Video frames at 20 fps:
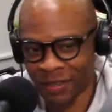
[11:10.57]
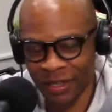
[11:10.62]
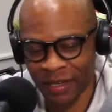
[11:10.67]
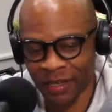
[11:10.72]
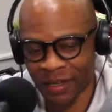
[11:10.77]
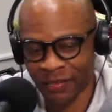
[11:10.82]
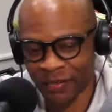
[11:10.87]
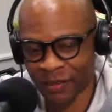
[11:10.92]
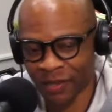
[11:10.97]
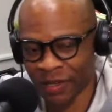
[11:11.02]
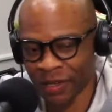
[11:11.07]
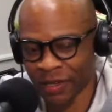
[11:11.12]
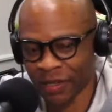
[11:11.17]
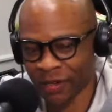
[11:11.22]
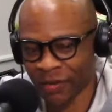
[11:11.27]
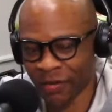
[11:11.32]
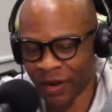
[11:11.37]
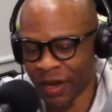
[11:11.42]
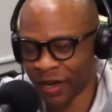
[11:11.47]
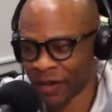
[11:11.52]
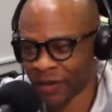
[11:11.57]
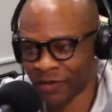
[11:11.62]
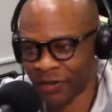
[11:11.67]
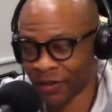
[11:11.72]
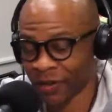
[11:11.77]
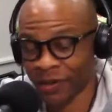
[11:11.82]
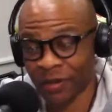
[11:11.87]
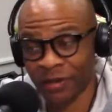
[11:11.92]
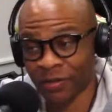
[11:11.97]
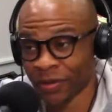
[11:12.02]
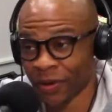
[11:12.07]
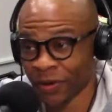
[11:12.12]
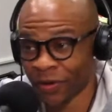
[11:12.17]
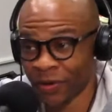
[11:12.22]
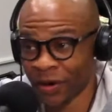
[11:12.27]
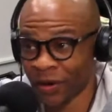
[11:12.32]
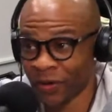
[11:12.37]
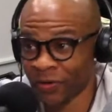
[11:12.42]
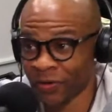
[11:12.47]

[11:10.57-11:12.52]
If you get in the way of it, you're gonna get rolled over.